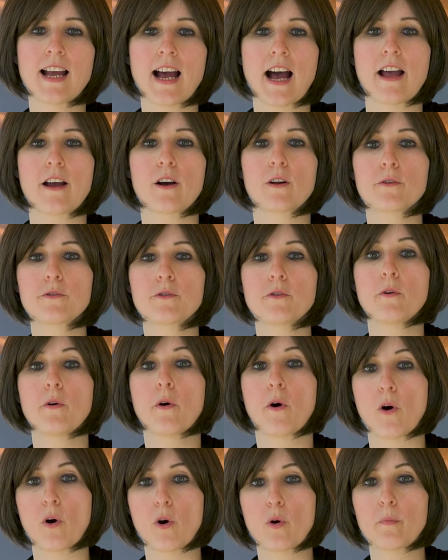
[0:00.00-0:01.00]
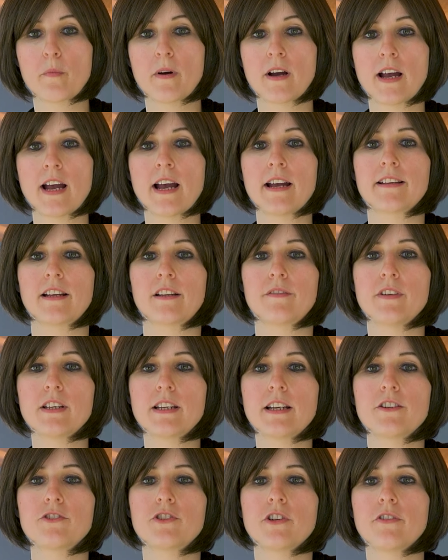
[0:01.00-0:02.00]
I also hope that we
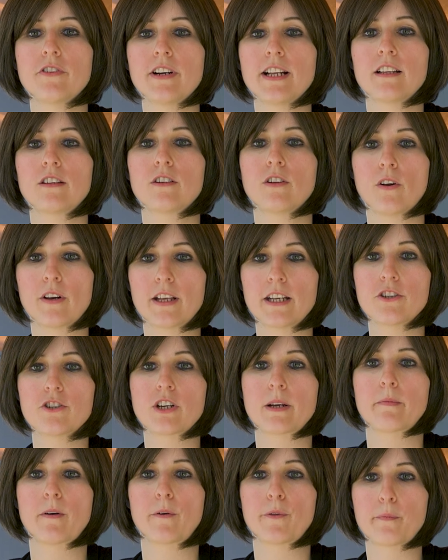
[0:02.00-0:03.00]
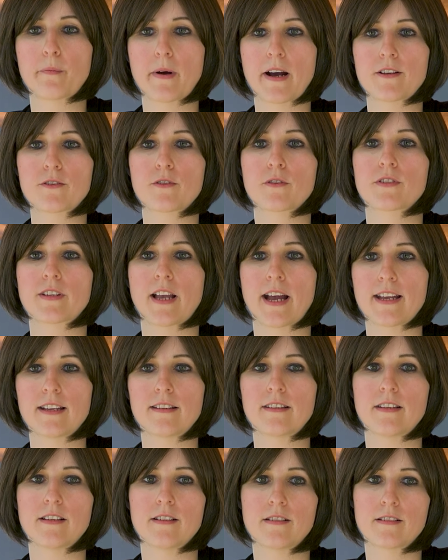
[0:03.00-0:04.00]
can generate knowledge about past
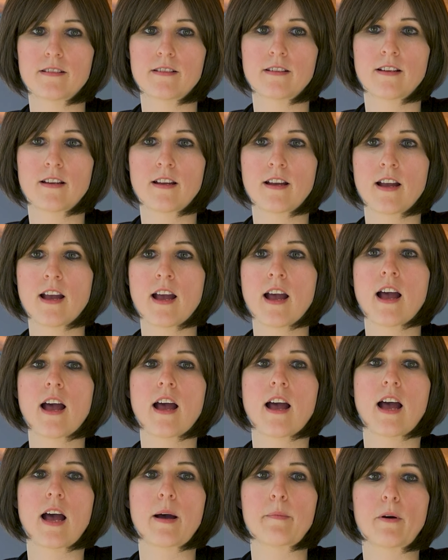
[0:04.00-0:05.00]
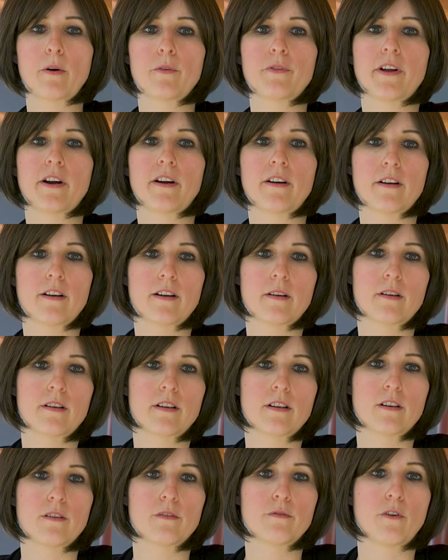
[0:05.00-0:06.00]
societies, about their
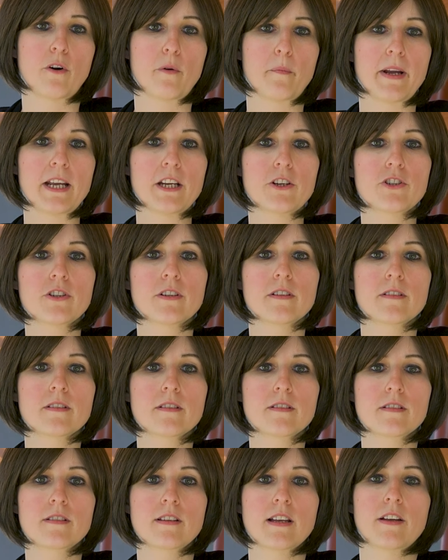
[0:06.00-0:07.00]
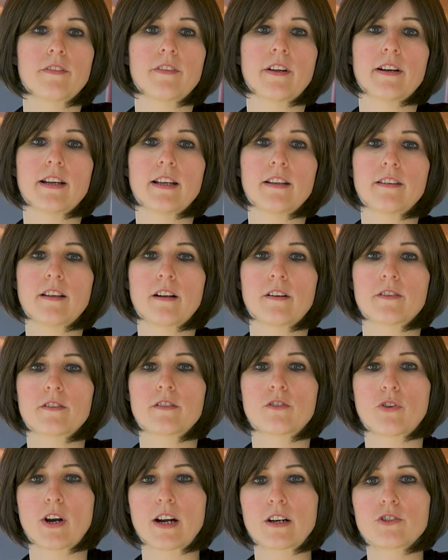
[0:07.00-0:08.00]
formations, their internal
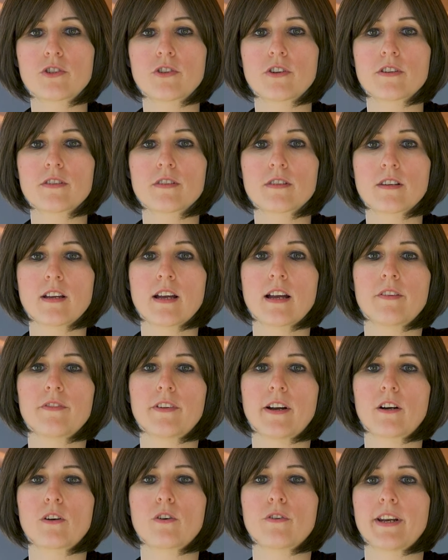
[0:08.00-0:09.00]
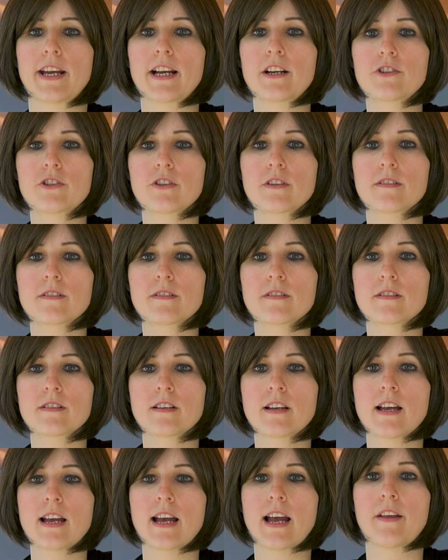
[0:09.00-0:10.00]
structures, their connections,
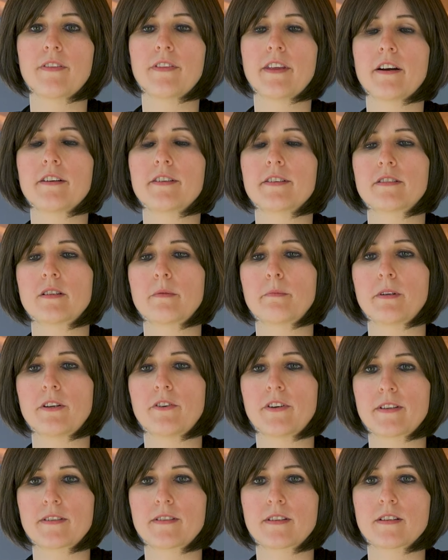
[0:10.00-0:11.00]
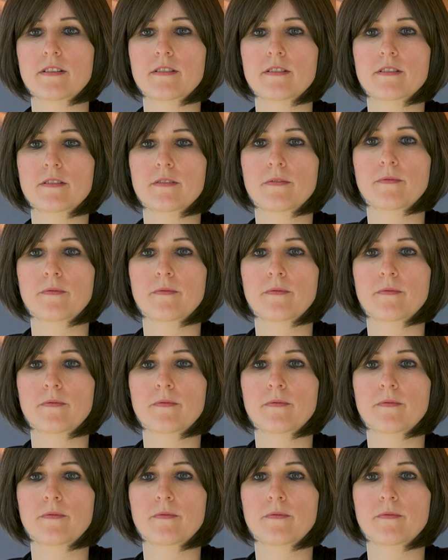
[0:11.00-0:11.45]
and their disappearances.